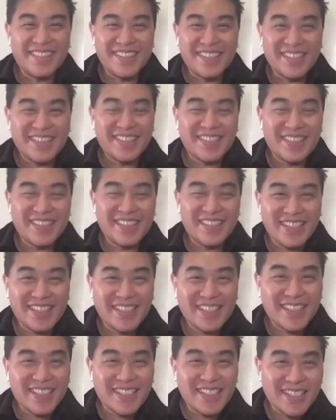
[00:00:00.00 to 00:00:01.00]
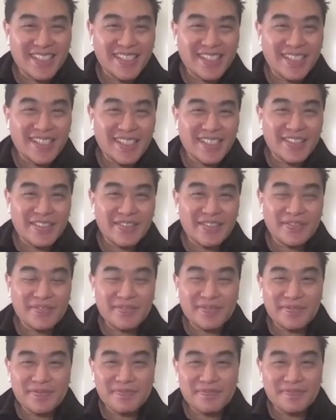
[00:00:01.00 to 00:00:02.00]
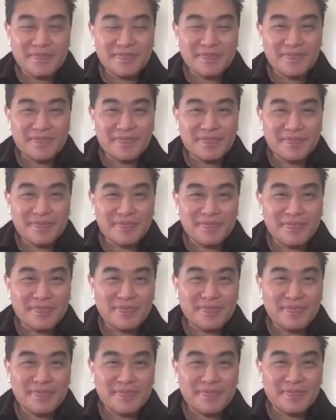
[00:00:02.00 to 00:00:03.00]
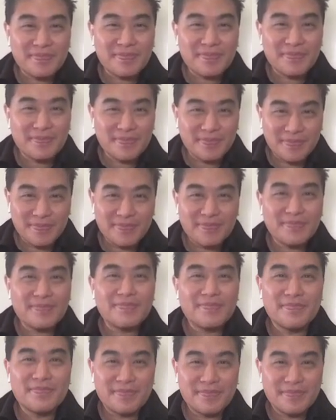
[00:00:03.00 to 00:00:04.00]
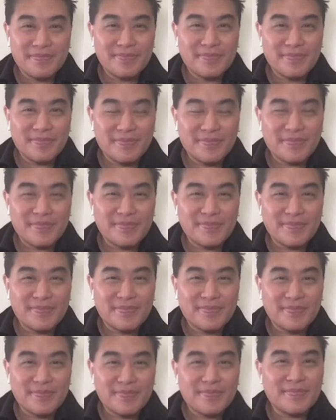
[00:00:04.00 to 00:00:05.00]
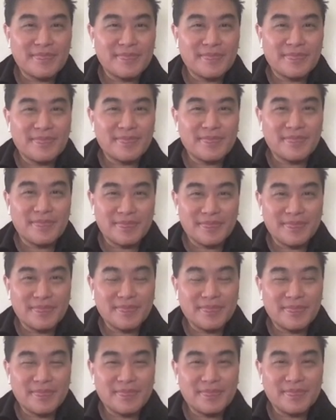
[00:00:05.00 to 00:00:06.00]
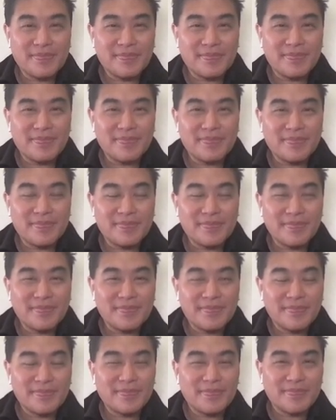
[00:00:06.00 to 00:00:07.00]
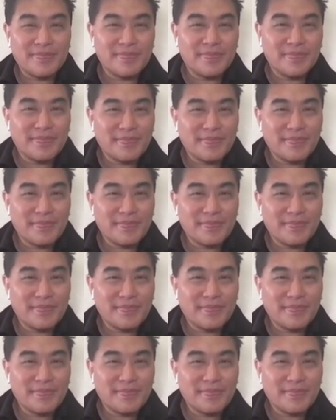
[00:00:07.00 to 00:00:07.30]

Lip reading: No words are spoken by the person on screen.